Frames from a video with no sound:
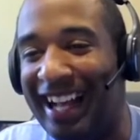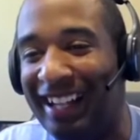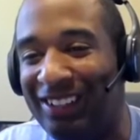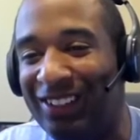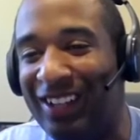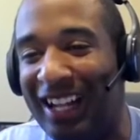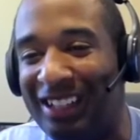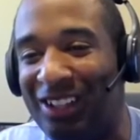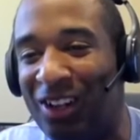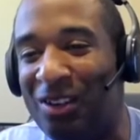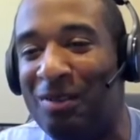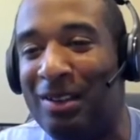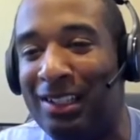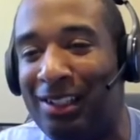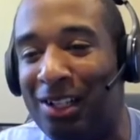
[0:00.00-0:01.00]
what I told him. I
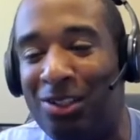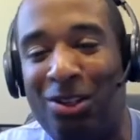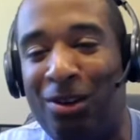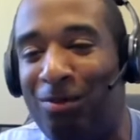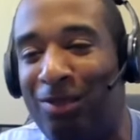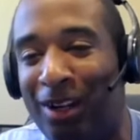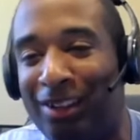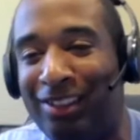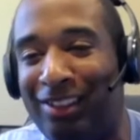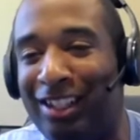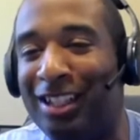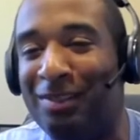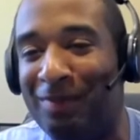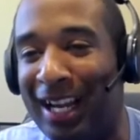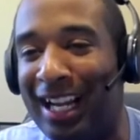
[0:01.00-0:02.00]
said, "You're a very sick
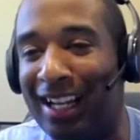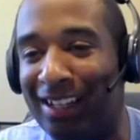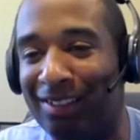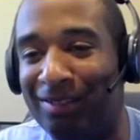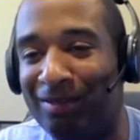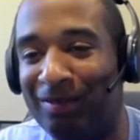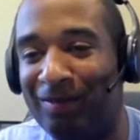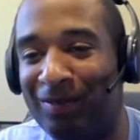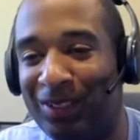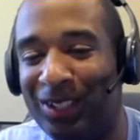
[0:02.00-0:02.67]
man. You're a